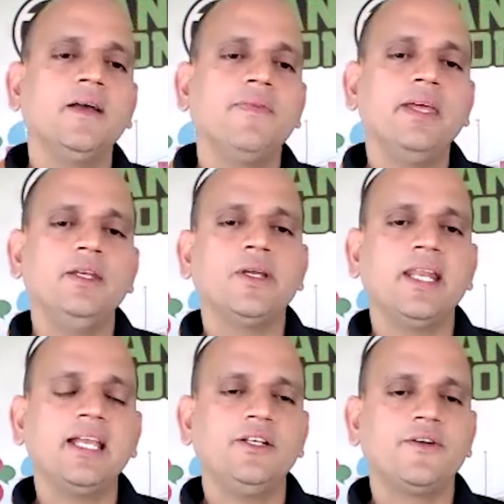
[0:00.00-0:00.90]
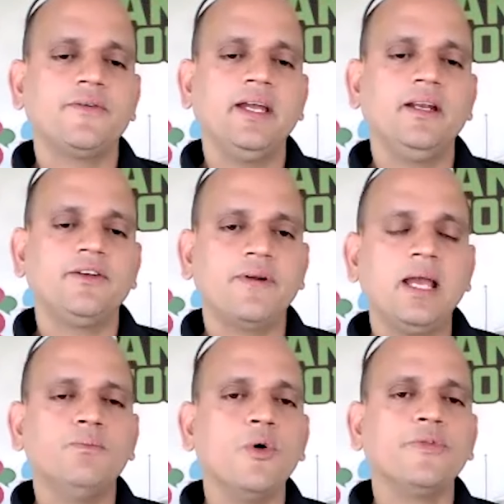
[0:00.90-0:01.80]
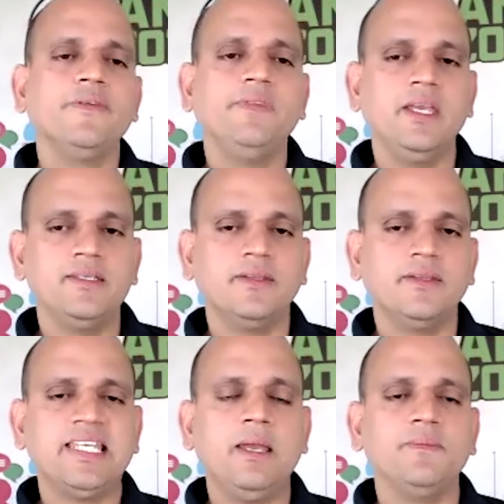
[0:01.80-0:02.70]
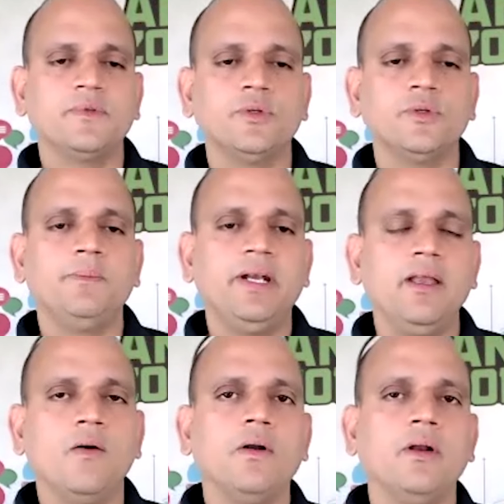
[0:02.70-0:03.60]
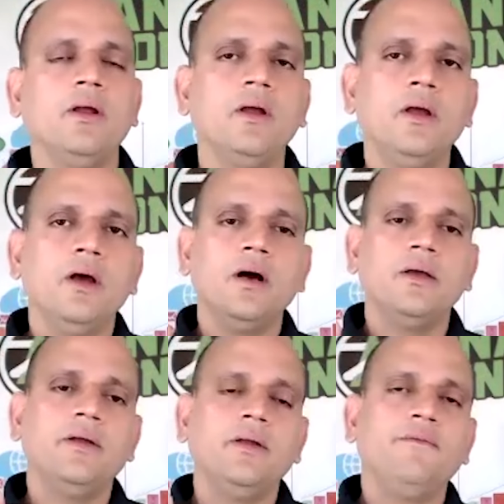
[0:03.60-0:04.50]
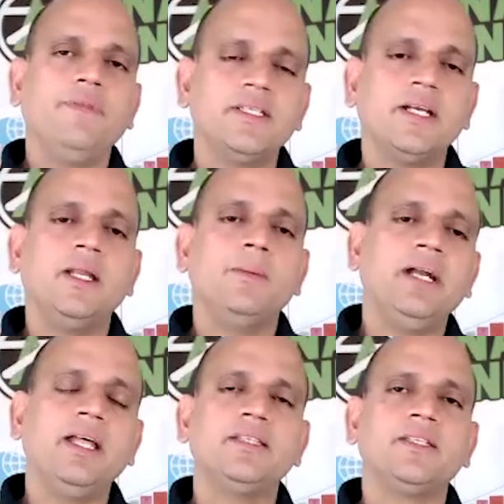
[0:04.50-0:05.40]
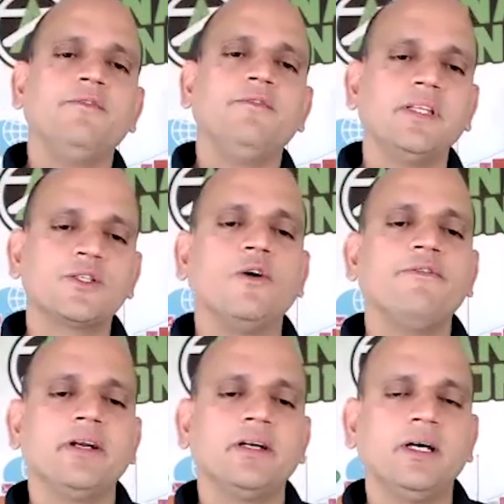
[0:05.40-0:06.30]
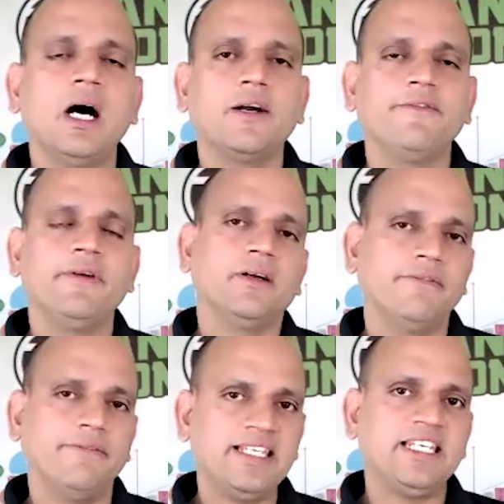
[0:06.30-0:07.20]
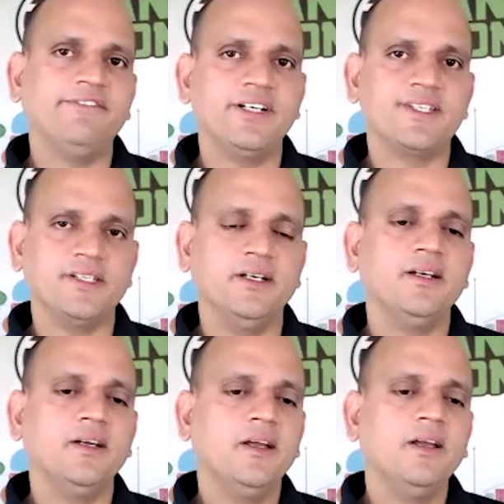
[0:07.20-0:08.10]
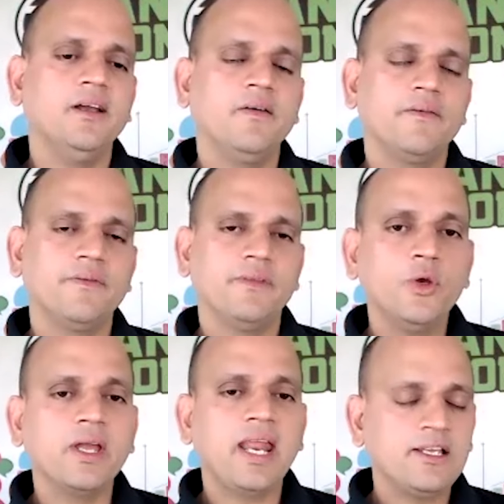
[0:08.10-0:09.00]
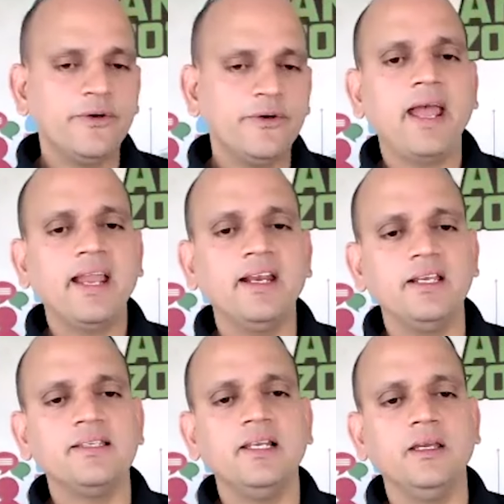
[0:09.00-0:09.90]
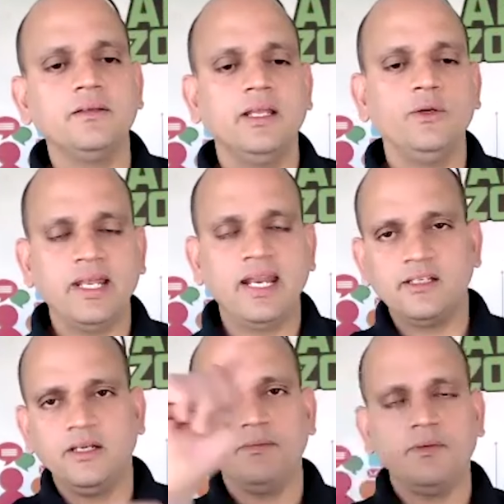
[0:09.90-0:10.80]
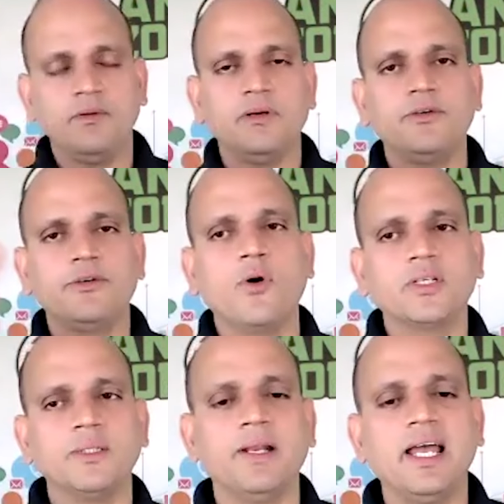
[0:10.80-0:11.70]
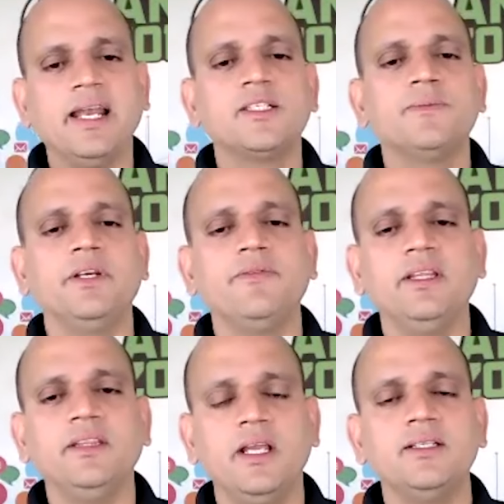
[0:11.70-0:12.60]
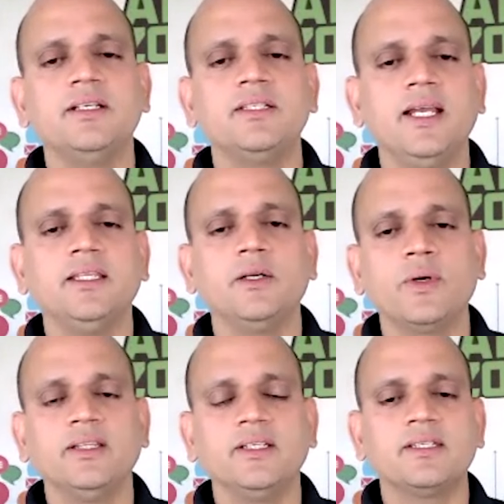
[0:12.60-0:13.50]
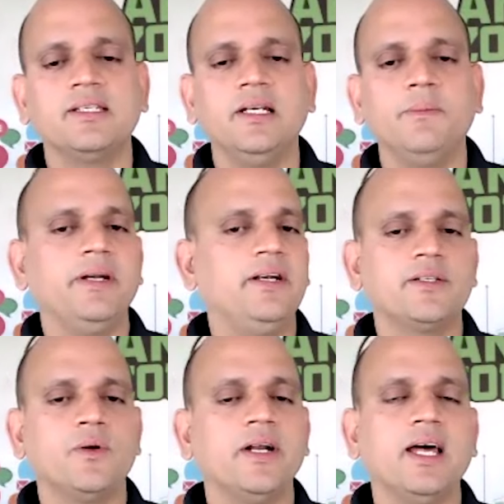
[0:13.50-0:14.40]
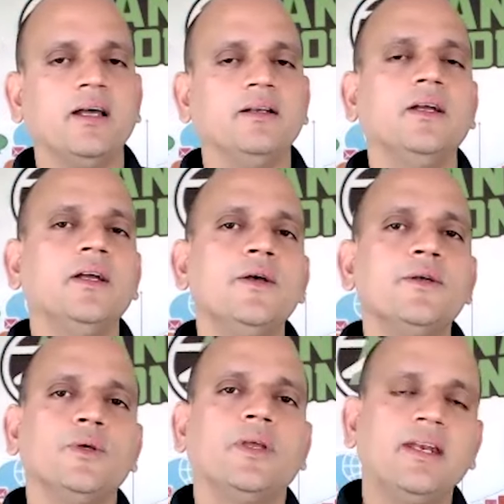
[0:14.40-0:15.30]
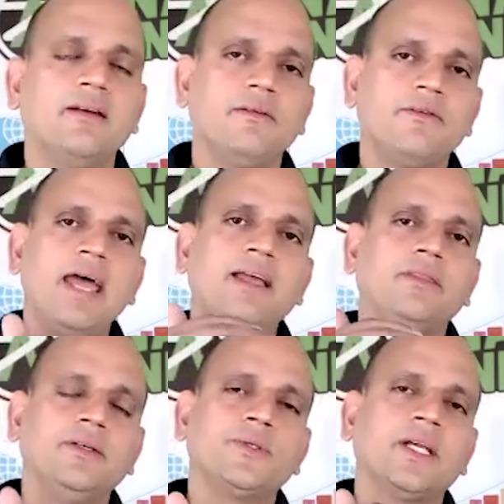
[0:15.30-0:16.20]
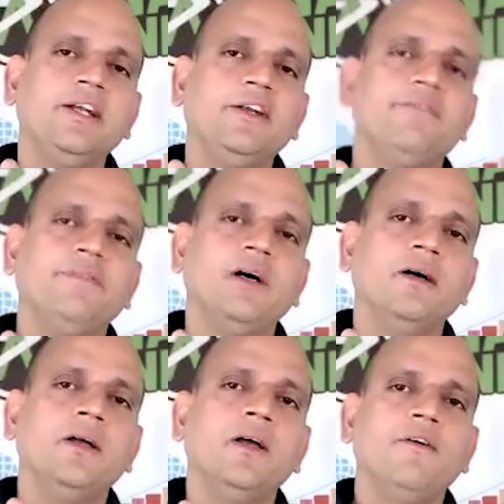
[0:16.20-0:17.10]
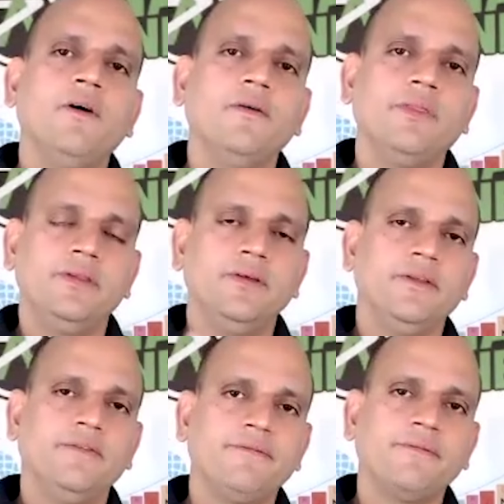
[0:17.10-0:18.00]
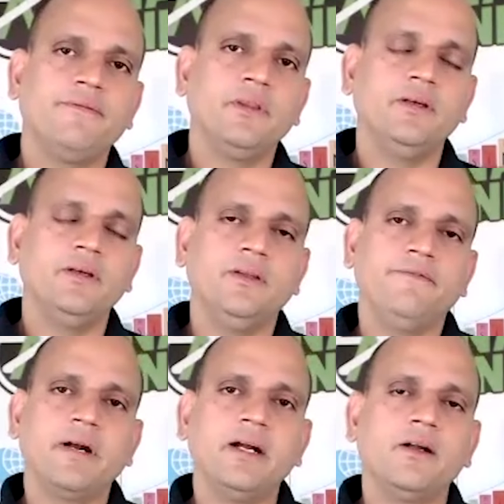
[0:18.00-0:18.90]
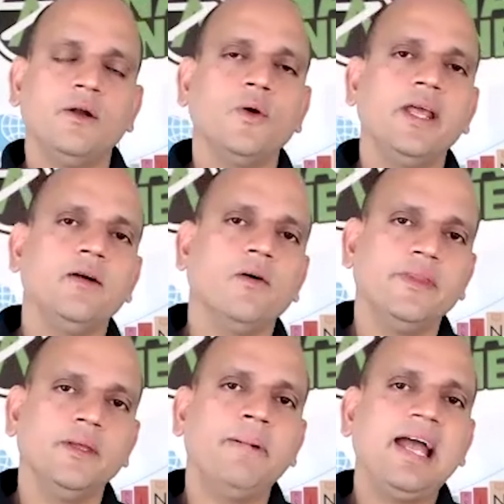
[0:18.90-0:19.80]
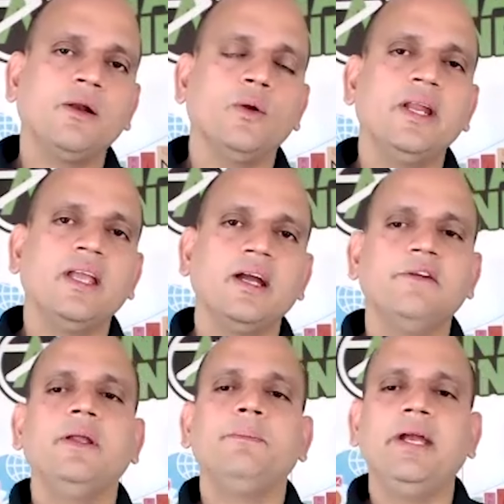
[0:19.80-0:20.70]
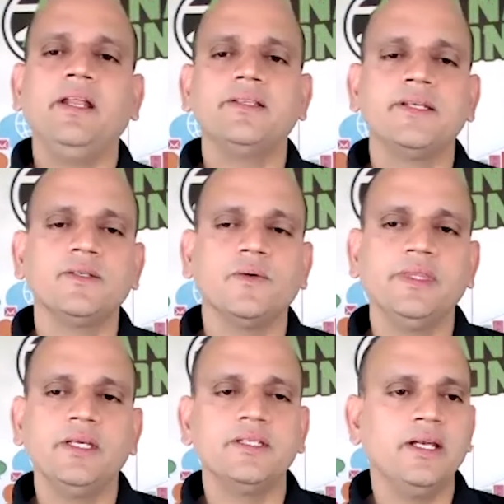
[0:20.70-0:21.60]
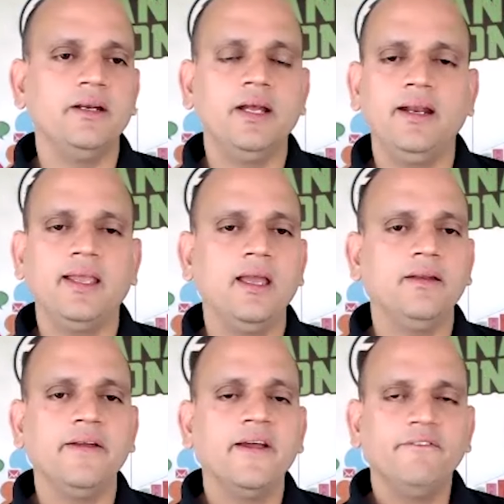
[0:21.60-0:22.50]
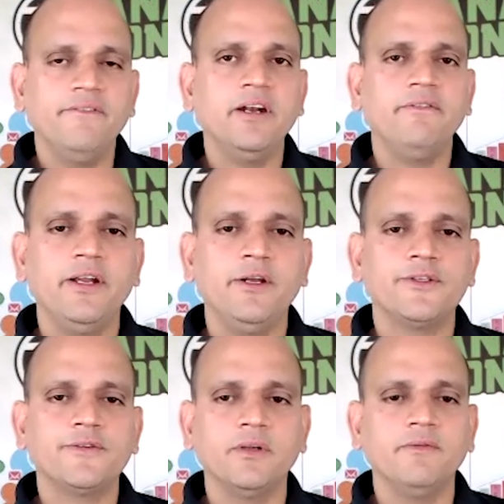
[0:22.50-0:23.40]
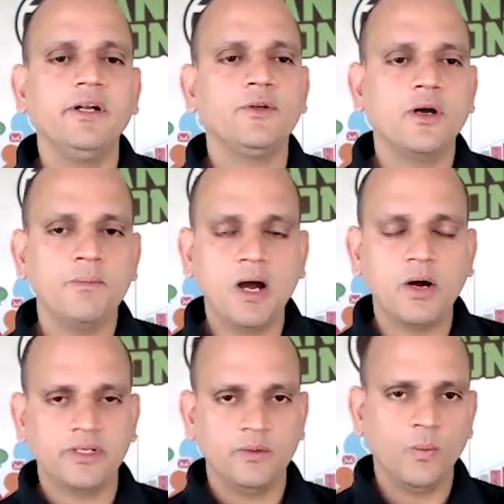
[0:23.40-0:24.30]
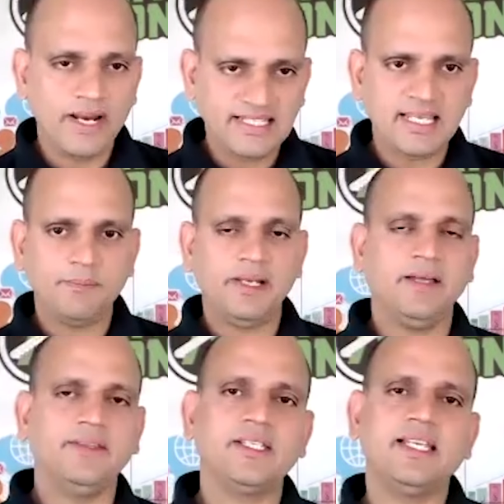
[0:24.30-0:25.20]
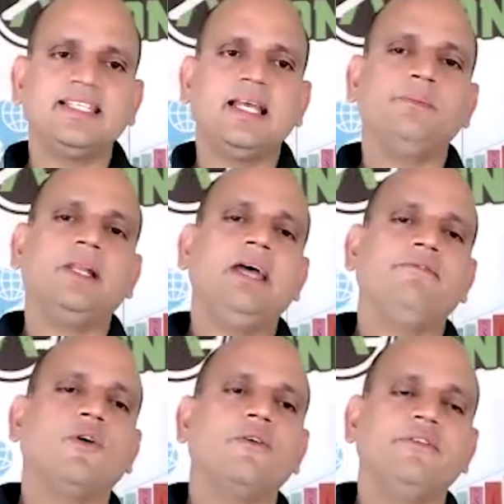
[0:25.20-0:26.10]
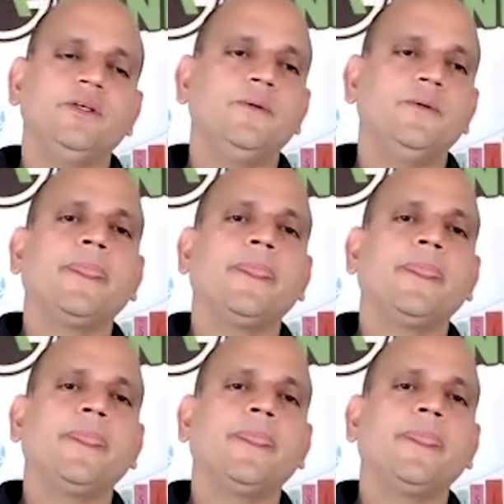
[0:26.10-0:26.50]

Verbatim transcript: then you can actually try and track both of these in the same. So depending on if there's a dependency for the software and the hardware or vice versa, you can actually track it easily. Then you can actually you know, draw some lines between these and say that, okay, this is still dependent, it's not done. So you can track those kind of uh, uh, the, the, the, the, front loading or the back loading kind of dependencies on this. And, and again, very, useful. We'll talk about one example. Yeah, this is the example I have got for you.